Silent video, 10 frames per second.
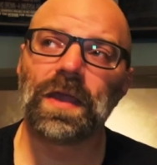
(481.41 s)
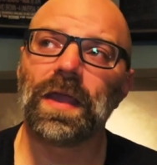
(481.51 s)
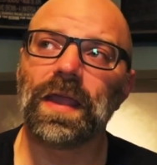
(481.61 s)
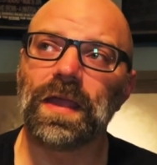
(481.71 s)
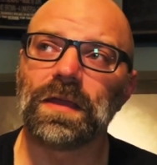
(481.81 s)

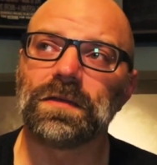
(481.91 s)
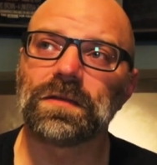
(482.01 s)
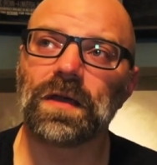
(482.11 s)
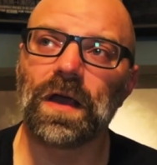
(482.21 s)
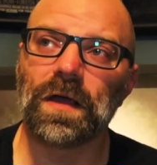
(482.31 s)

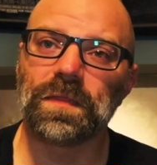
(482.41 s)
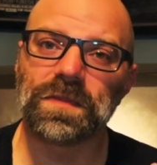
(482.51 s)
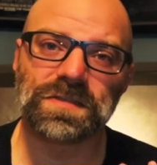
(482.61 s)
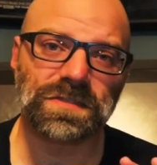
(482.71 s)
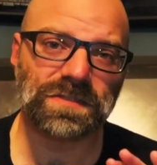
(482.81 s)
And
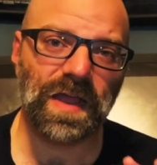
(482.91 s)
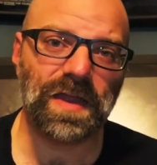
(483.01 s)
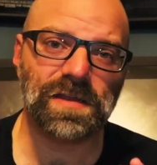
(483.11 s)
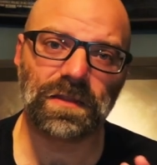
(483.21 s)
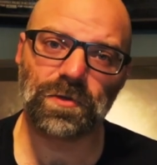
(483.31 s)
this is
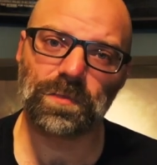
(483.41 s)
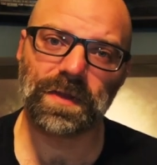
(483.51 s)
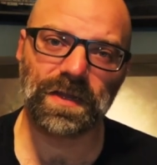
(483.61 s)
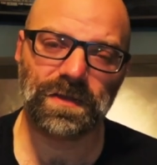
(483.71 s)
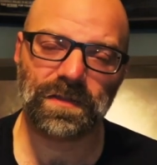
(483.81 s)
tied a little
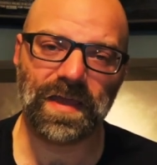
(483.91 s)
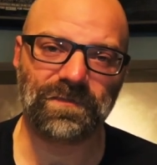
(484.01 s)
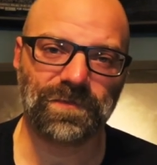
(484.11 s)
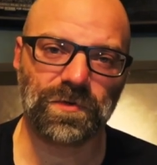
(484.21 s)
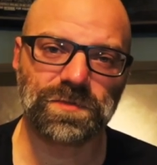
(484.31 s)
bit into
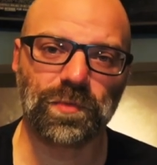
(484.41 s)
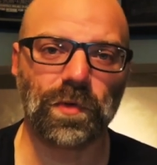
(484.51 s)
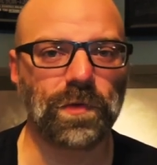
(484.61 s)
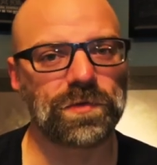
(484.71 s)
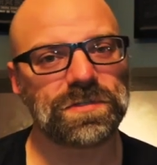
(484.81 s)
that first
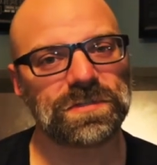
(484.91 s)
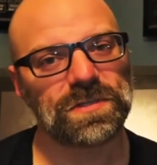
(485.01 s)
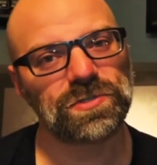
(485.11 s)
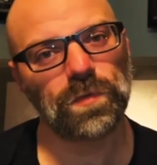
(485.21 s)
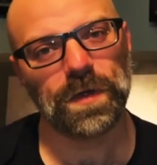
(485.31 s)
point, which is
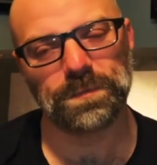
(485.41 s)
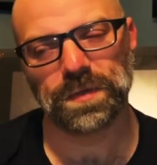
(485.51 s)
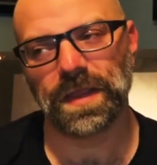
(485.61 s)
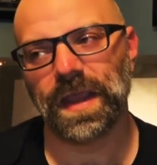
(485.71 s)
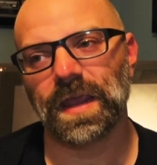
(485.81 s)
that you want to
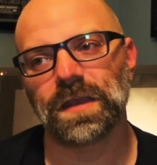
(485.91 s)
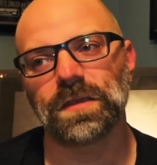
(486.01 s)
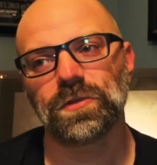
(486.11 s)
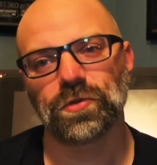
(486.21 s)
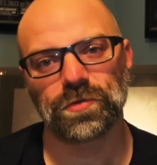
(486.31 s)

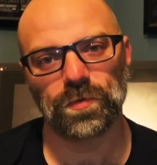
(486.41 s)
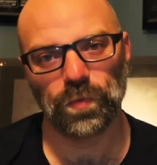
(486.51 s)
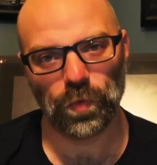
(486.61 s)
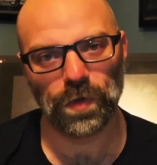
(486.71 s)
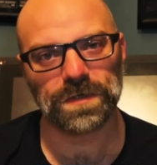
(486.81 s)
plan your
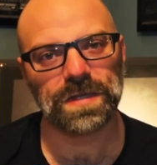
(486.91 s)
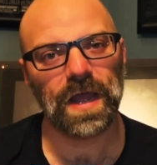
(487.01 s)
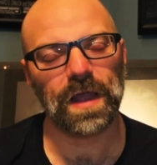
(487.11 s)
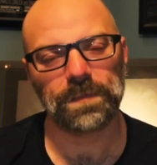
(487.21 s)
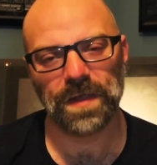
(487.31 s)
work
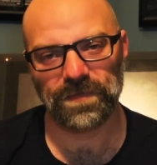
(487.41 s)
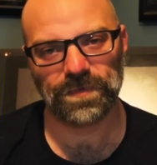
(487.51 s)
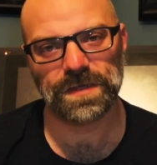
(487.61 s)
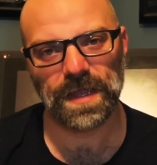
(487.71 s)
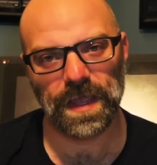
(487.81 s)
time
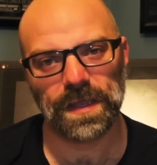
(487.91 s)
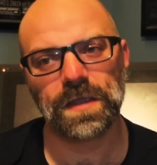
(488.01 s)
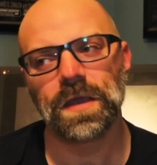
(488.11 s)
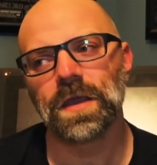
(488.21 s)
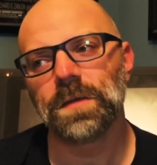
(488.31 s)
every day.
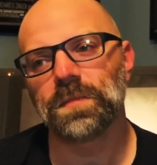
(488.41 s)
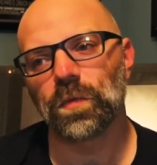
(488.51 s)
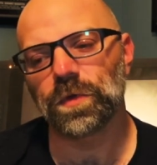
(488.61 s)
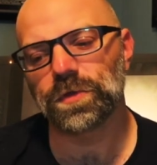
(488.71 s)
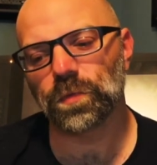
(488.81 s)
But
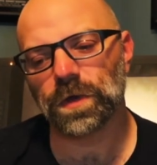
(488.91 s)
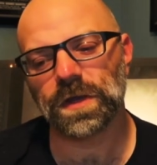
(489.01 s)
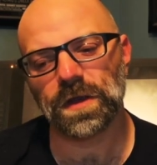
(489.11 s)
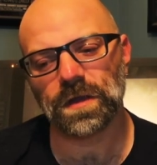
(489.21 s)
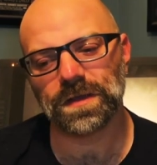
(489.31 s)
when you're
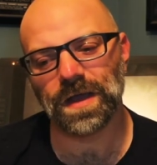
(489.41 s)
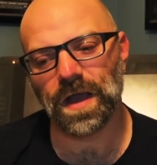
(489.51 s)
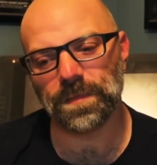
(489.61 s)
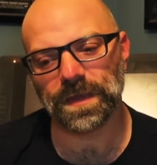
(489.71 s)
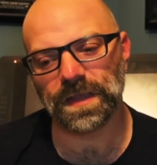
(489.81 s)
working on a
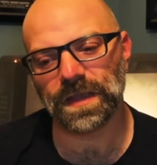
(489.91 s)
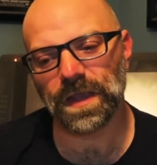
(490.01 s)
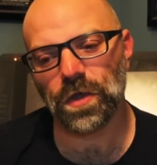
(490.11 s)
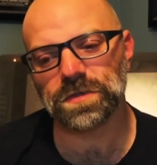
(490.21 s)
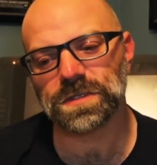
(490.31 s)
comic, it
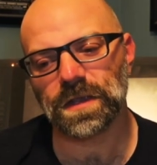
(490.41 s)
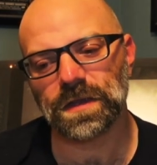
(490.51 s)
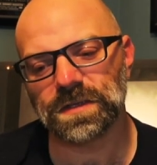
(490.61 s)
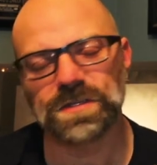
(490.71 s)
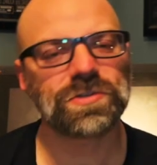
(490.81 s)
goes an
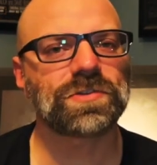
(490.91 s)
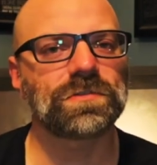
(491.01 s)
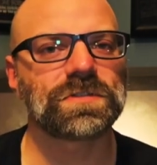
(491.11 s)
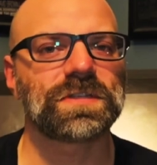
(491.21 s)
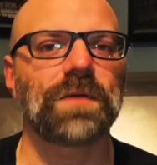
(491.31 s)
additional
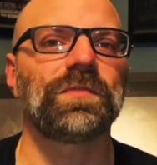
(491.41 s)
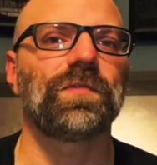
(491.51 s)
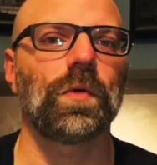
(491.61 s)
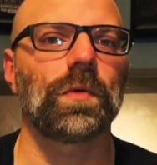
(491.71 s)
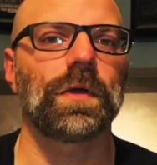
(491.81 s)
step
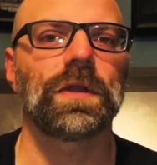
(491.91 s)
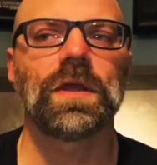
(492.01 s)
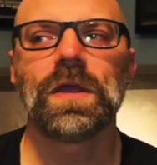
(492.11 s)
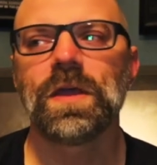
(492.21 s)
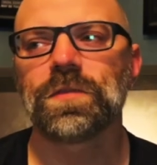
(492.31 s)
forward.
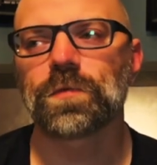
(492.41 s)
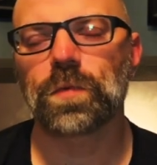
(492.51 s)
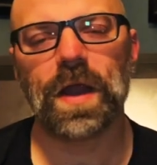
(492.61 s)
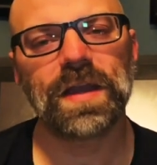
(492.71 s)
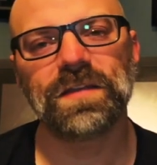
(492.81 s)
The
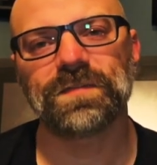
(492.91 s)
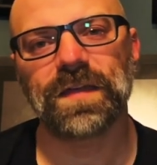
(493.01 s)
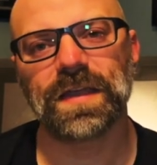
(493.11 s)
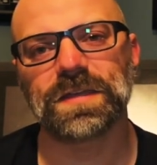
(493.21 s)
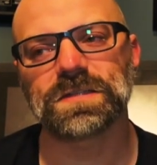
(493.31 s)
writing
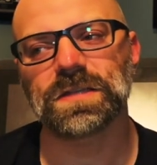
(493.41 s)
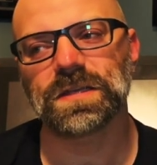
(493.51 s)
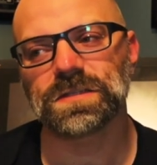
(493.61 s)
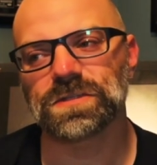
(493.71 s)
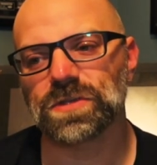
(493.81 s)
phase
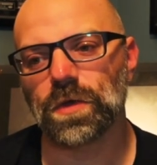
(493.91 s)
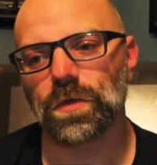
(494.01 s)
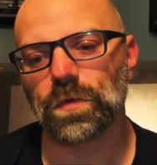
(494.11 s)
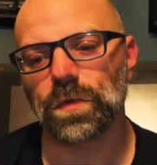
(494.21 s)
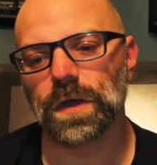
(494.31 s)
is
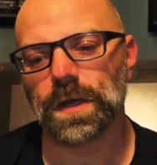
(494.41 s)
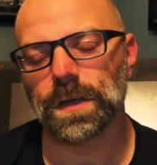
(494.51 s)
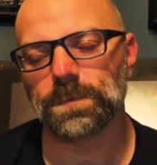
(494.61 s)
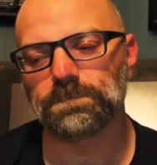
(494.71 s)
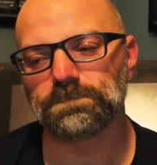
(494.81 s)

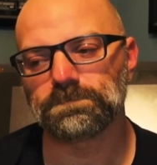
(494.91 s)
so